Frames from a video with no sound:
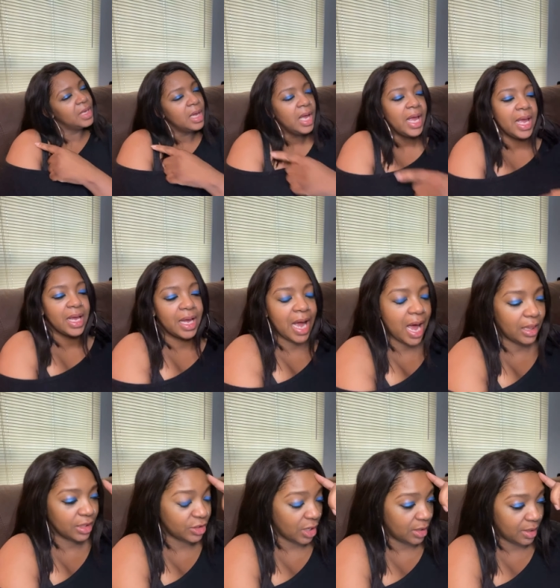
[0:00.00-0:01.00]
In
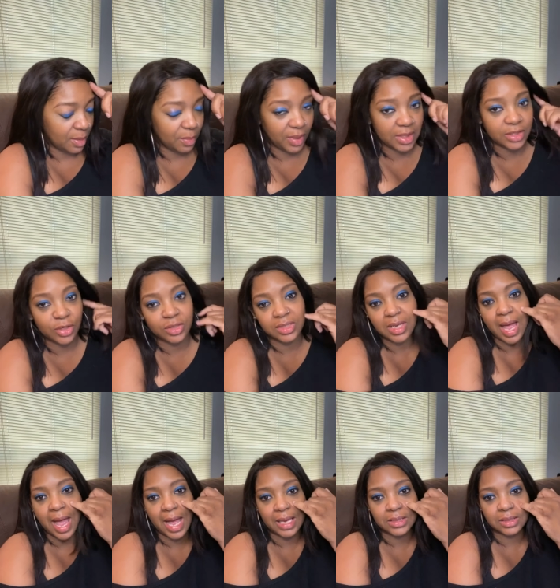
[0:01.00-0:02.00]
college, our dumb butts used to
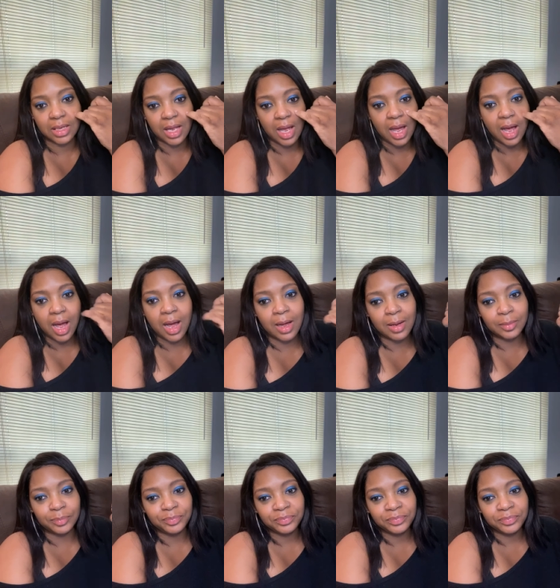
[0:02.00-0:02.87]
ask um,